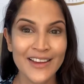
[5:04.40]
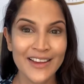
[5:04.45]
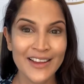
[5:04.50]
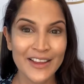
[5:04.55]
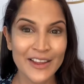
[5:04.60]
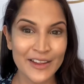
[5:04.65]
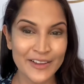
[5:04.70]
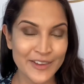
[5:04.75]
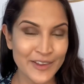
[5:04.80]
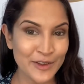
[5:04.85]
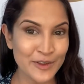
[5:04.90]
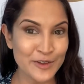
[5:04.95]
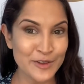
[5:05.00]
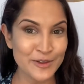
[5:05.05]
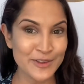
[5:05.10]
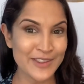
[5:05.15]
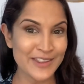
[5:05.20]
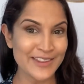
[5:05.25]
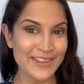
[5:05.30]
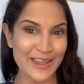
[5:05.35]
so
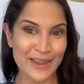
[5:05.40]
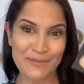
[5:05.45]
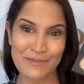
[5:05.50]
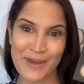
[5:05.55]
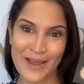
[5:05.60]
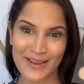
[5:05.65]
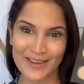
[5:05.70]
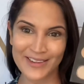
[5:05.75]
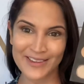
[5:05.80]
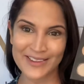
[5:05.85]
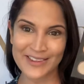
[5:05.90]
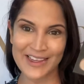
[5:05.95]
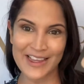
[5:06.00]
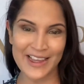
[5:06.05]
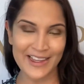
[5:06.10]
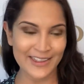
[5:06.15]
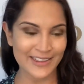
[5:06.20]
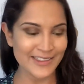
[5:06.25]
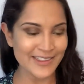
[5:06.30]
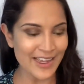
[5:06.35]
use the same palette
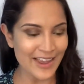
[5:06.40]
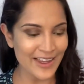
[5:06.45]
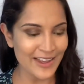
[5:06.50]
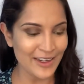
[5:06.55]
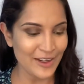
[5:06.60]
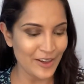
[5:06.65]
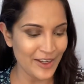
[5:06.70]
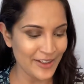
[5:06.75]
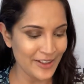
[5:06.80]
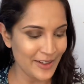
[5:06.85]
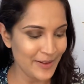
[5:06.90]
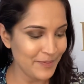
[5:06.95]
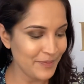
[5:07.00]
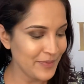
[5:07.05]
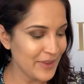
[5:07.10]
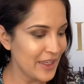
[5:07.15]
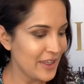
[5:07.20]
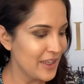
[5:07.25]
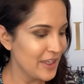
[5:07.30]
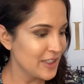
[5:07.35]
as a liner.
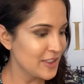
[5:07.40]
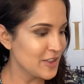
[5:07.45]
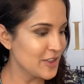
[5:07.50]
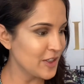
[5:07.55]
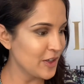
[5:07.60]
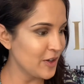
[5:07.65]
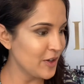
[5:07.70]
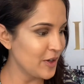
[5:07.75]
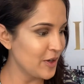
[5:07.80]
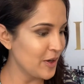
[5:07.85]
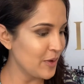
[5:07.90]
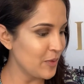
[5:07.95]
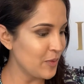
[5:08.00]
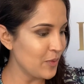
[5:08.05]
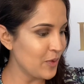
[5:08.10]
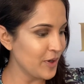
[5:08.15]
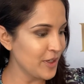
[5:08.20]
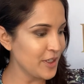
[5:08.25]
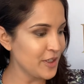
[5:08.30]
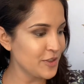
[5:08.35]
So
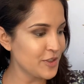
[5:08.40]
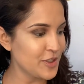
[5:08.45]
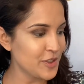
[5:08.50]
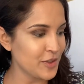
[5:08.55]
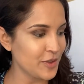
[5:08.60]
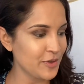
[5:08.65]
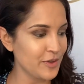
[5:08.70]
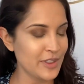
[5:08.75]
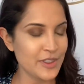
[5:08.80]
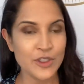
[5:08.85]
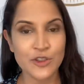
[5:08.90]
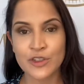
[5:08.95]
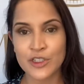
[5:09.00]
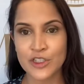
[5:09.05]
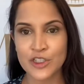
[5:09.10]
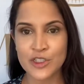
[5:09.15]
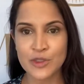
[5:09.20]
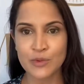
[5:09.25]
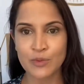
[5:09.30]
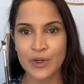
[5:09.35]
what you do is you can
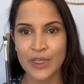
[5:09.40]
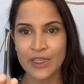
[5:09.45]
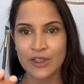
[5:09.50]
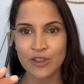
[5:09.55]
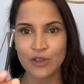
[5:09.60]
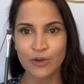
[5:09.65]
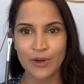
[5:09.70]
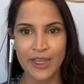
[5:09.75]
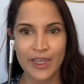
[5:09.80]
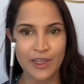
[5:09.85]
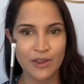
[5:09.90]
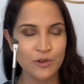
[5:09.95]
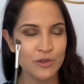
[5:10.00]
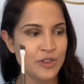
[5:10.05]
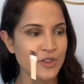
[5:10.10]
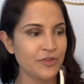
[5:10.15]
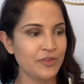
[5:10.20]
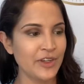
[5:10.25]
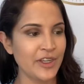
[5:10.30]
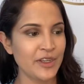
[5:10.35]
just wet your angled
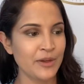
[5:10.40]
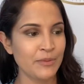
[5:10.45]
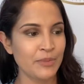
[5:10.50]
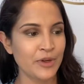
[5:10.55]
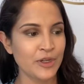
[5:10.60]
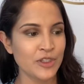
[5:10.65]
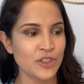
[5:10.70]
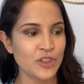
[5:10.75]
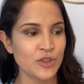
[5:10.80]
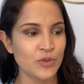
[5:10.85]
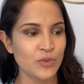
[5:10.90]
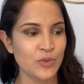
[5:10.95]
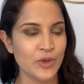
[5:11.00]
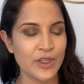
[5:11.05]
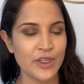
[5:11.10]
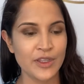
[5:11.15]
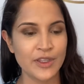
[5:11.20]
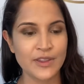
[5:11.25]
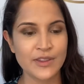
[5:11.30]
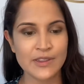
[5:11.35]
definer brush
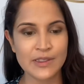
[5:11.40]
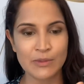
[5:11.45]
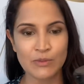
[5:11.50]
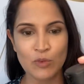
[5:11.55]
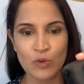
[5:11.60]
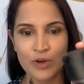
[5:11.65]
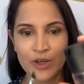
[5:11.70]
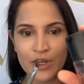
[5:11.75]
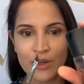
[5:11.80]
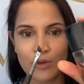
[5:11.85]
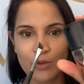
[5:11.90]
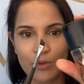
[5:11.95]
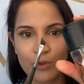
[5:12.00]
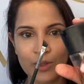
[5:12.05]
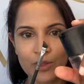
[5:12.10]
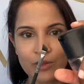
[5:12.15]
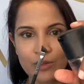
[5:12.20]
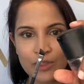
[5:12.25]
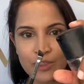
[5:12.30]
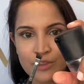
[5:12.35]
with some water, or
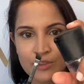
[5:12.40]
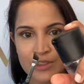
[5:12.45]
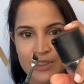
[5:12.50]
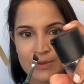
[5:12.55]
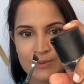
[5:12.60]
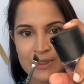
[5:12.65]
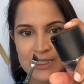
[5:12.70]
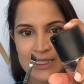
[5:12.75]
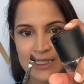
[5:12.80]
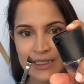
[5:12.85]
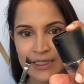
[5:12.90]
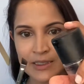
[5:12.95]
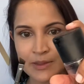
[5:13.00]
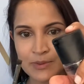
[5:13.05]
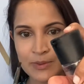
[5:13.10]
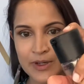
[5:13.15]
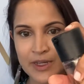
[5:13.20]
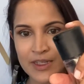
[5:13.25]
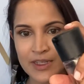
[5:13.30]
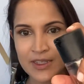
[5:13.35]
you can use some setting
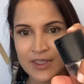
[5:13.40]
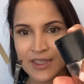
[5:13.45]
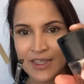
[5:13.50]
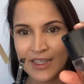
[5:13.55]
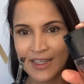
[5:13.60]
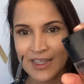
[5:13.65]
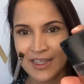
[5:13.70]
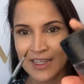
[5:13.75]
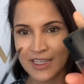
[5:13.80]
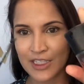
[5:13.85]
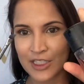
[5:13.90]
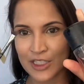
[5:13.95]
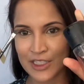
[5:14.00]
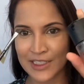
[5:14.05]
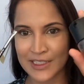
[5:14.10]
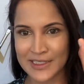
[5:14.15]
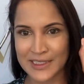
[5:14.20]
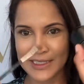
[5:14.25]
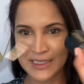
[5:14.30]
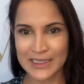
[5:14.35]
spray. You
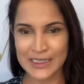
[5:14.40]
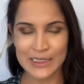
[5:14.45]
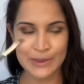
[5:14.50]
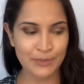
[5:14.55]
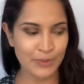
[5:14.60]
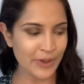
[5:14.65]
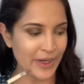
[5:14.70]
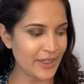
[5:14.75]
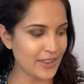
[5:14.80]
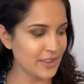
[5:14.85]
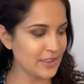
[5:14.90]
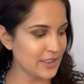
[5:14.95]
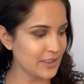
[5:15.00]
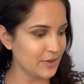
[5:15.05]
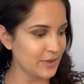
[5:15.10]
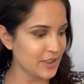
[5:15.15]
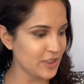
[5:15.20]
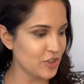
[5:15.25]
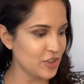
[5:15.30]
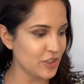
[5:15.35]
just spray it so
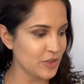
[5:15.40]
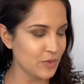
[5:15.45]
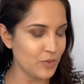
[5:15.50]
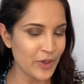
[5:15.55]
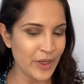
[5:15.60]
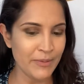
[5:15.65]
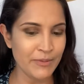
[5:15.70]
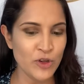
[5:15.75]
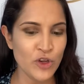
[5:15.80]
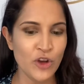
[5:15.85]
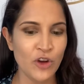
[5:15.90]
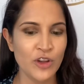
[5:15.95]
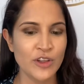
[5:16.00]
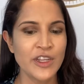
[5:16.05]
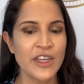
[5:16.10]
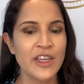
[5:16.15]
it's just wet, not